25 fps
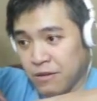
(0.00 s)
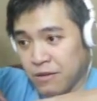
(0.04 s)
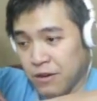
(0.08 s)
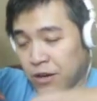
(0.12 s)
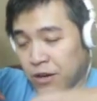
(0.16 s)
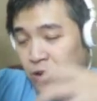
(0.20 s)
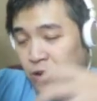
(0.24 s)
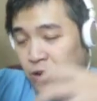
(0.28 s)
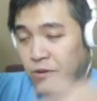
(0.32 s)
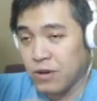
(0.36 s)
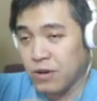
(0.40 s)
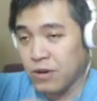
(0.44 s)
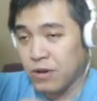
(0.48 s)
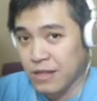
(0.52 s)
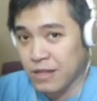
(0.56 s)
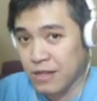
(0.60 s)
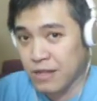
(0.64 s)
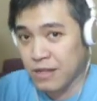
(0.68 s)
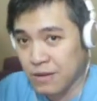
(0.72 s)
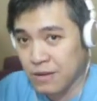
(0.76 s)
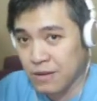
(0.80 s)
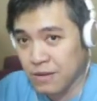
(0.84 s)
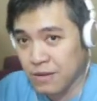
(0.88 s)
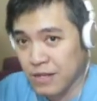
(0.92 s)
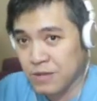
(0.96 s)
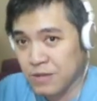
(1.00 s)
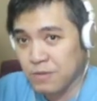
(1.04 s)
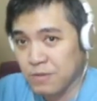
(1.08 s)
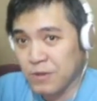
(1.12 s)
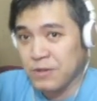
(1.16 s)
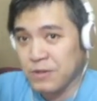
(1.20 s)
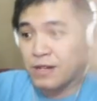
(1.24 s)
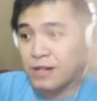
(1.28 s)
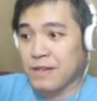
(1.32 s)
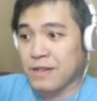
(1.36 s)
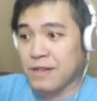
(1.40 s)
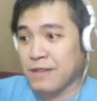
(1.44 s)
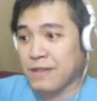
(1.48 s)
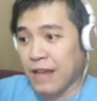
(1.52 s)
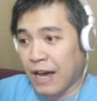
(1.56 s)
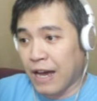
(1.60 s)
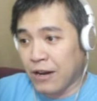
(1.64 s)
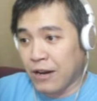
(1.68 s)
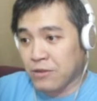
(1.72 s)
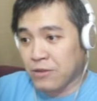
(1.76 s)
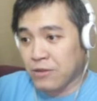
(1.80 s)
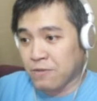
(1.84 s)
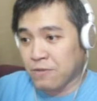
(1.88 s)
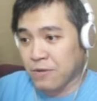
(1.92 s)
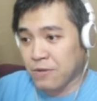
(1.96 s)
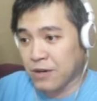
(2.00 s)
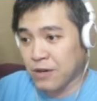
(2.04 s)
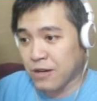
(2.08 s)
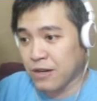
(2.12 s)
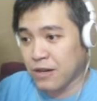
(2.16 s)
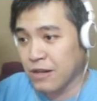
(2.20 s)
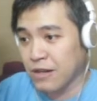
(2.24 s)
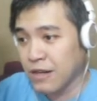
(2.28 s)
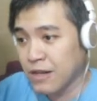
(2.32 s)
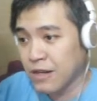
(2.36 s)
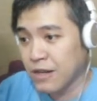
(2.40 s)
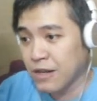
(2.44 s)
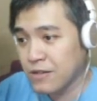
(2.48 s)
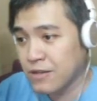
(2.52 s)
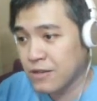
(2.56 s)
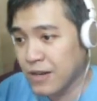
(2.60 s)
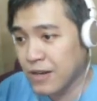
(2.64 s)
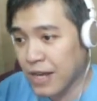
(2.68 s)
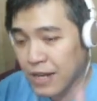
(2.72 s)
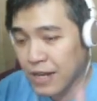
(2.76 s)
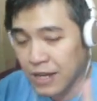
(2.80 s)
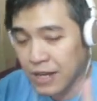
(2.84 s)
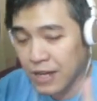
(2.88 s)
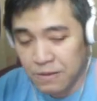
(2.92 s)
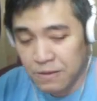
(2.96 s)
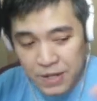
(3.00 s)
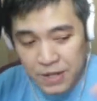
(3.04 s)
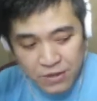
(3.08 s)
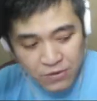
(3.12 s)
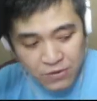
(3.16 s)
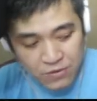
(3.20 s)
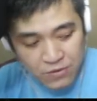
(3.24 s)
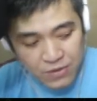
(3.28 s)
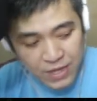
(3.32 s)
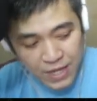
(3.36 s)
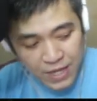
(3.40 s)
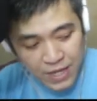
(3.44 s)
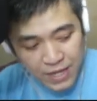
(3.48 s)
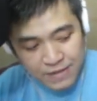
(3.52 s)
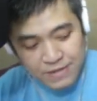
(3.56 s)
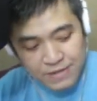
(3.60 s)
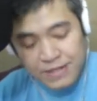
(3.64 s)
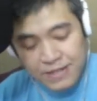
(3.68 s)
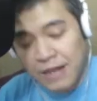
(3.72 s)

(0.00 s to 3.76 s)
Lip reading: No, the explosion is outward. So that can mean two things.